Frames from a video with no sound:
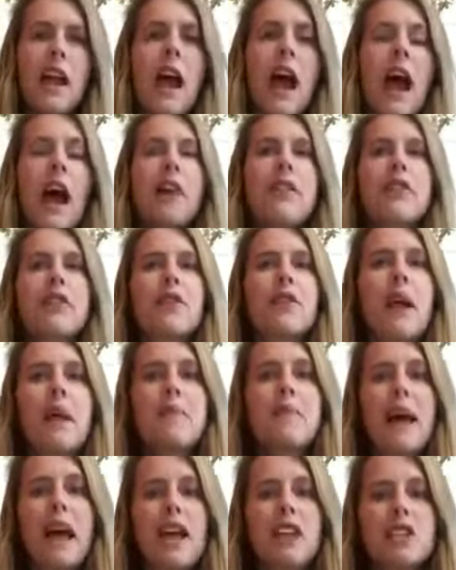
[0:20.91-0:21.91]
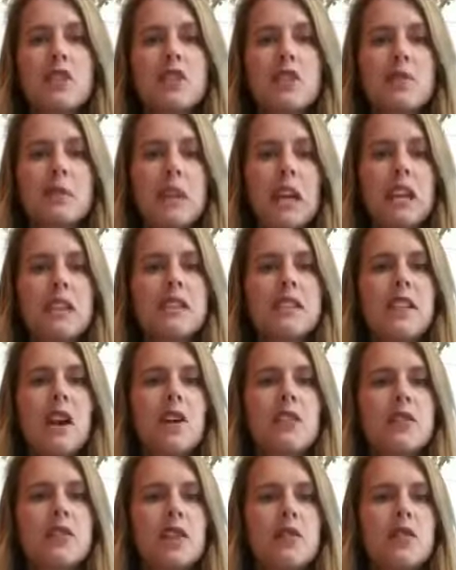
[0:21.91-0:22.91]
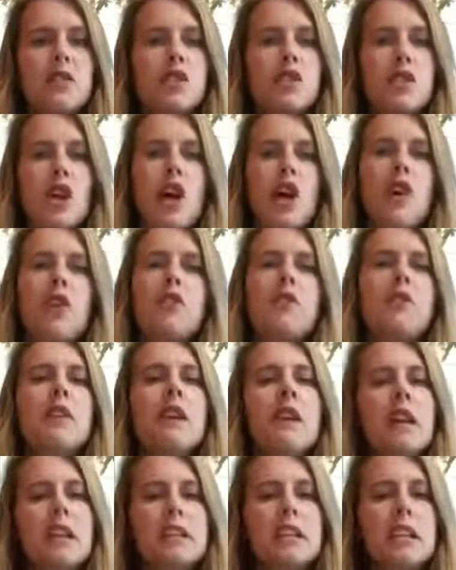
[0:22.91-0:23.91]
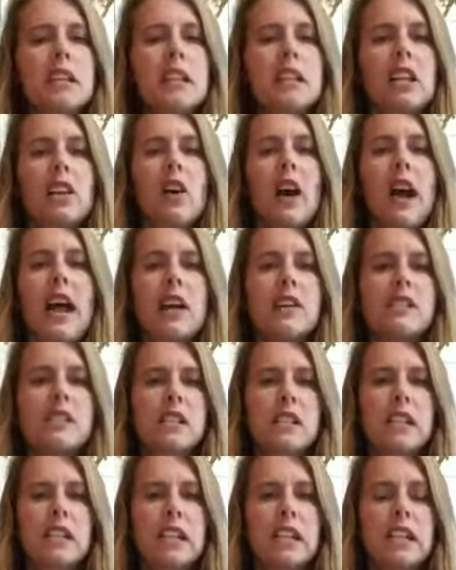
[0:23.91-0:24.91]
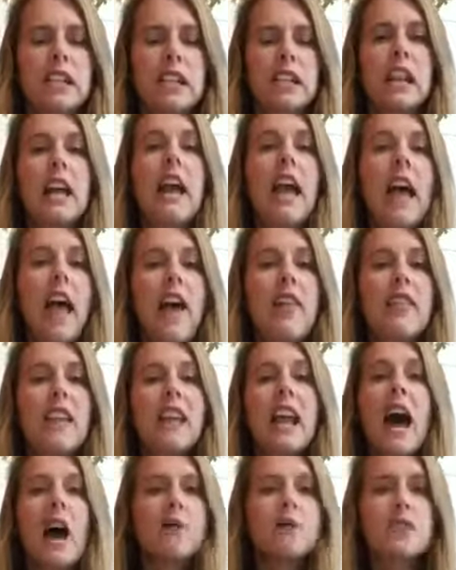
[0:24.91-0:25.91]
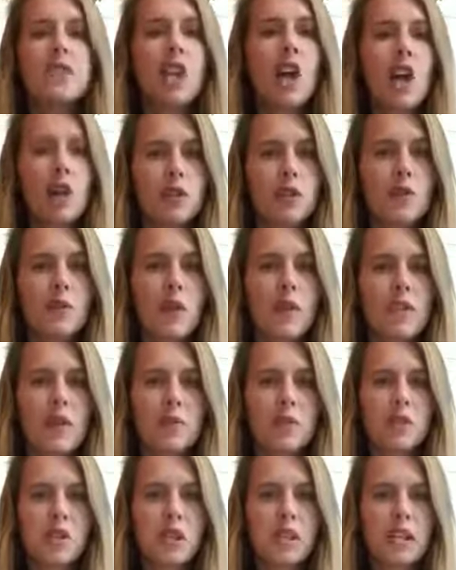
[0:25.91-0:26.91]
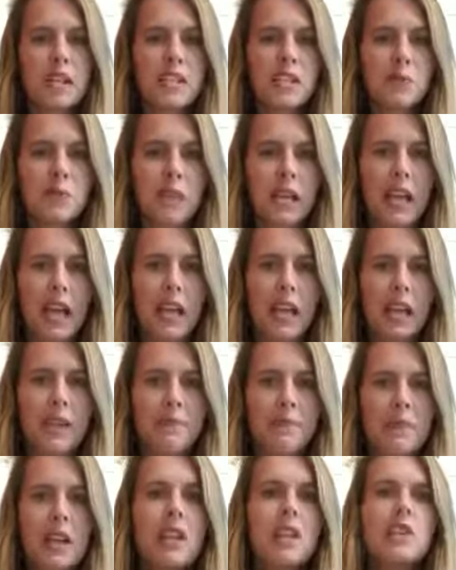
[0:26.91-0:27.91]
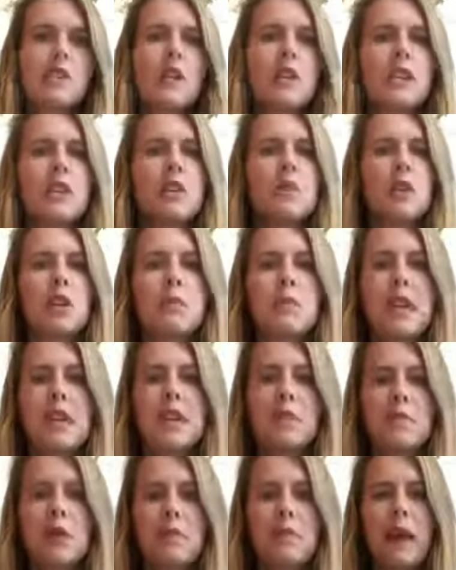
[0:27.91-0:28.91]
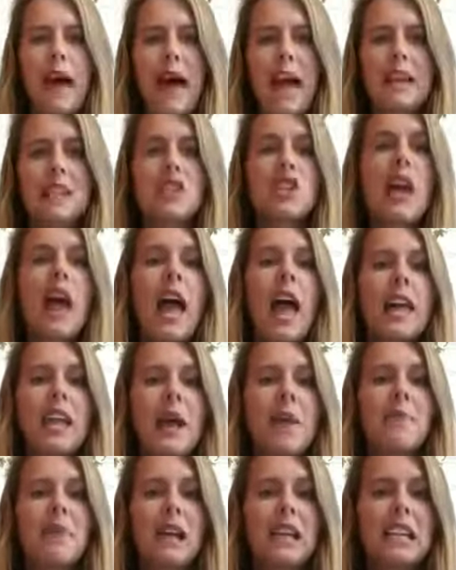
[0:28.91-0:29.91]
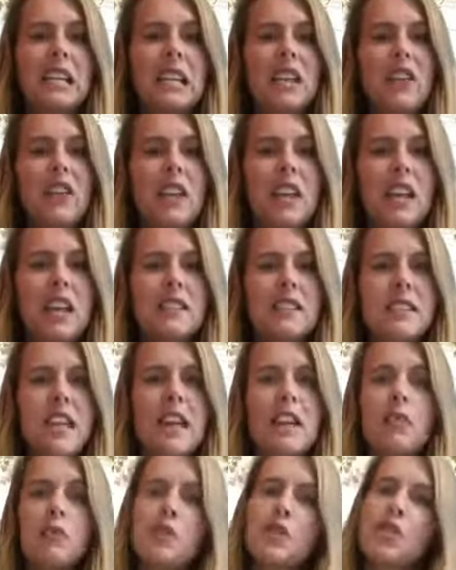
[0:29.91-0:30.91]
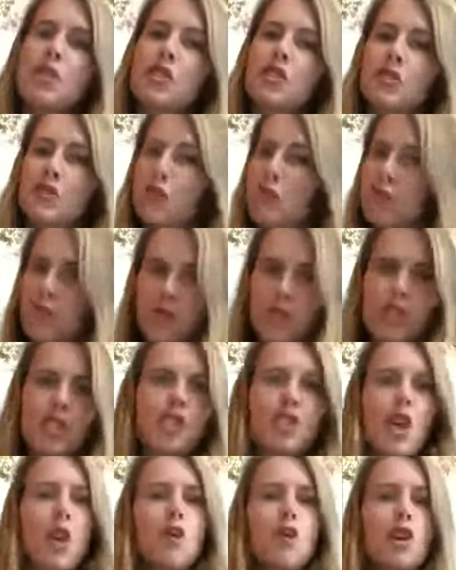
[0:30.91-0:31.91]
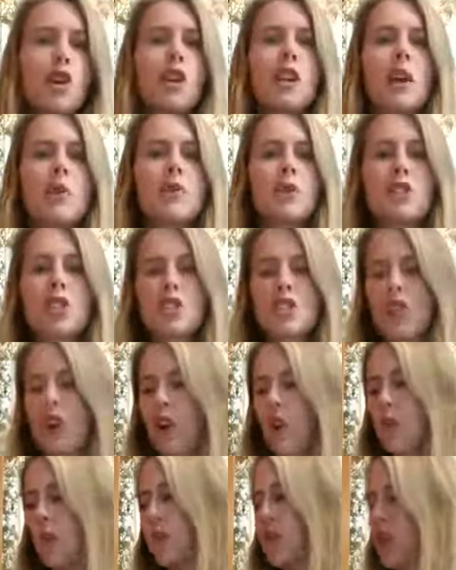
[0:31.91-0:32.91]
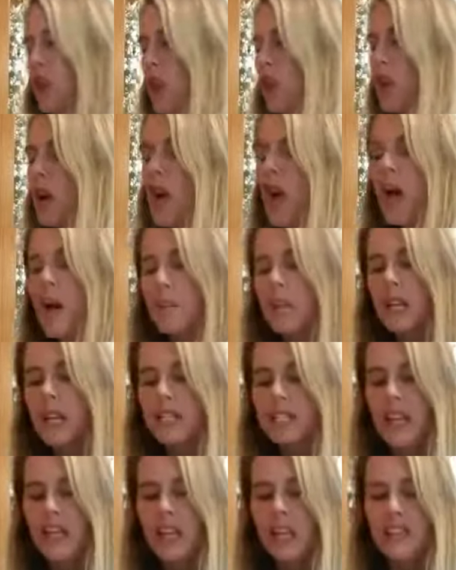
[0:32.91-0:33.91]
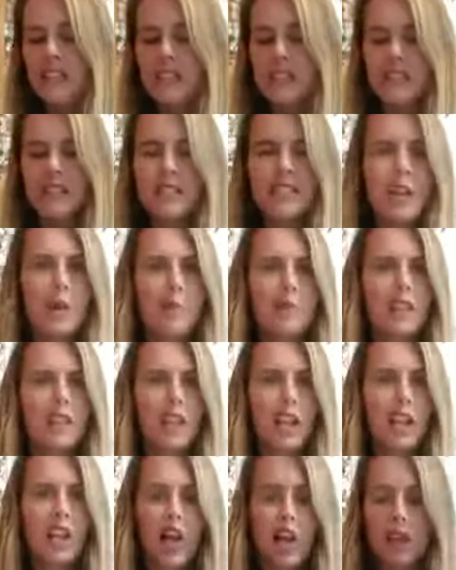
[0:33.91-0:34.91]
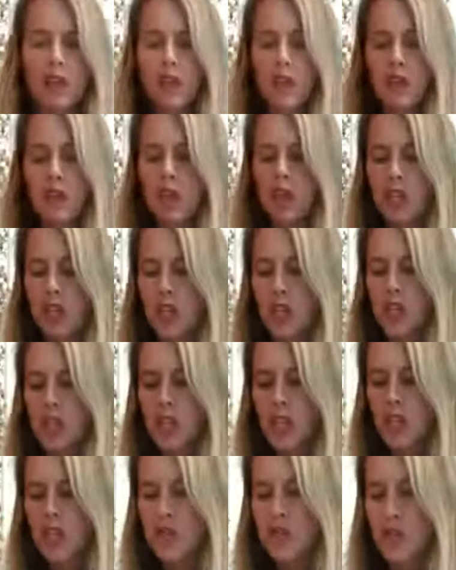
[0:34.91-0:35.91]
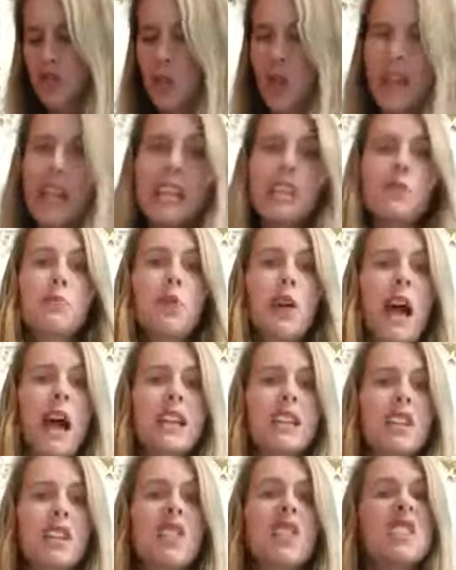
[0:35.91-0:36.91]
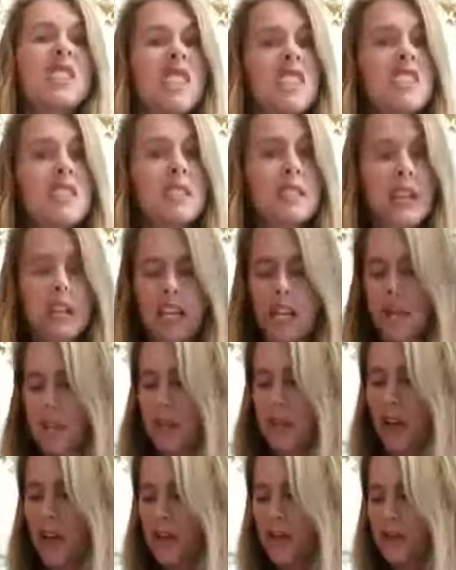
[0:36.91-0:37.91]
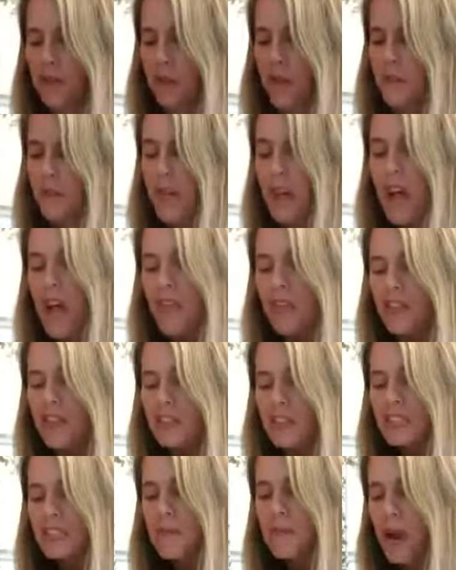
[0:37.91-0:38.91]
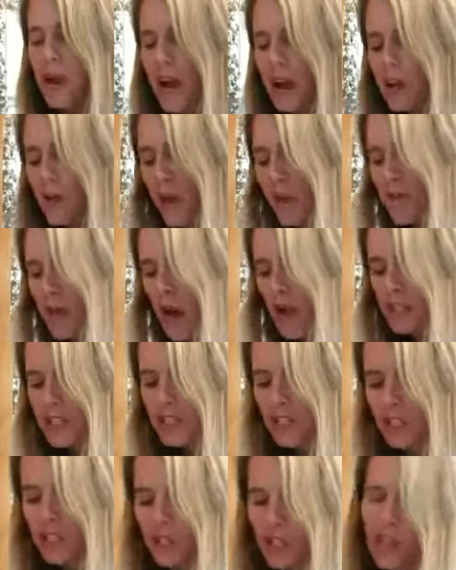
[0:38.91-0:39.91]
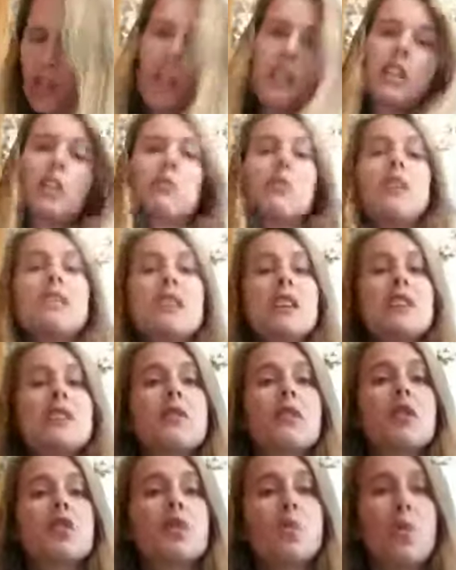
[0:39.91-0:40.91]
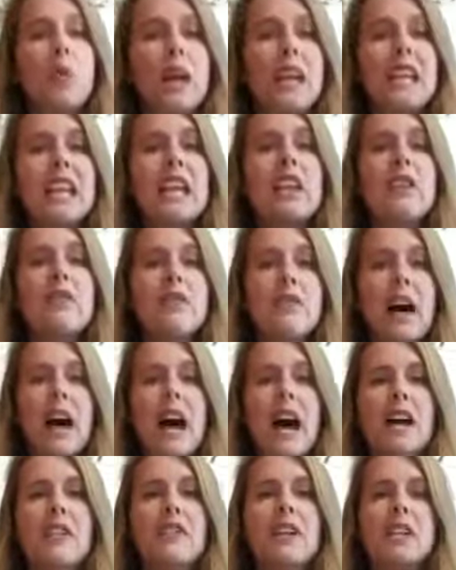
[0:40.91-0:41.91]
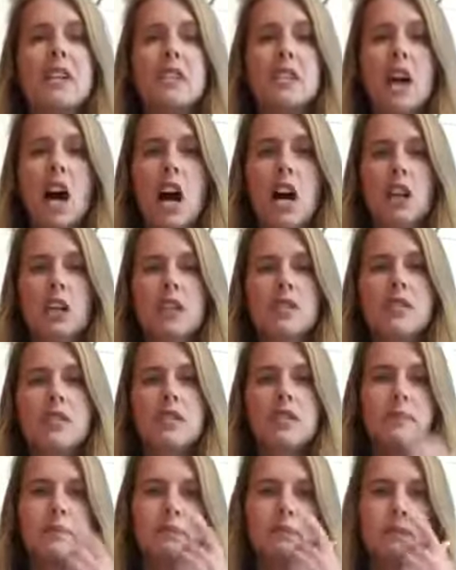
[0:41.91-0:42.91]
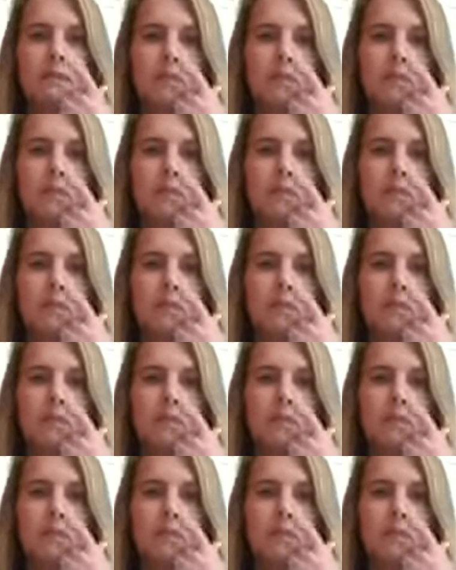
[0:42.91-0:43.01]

I threw a batch of spaghetti sauce on the stove, did a little house cleaning, and then I was the only one that was going to eat spaghetti. So I didn't want to make a big batch, and I made it in this, and it was just so good I wanted to share it with you because I think this is something that a lot of you could use and enjoy. It's practical. It doesn't take up a lot of room. This is the microwave pasta cooker, and it retails for $25.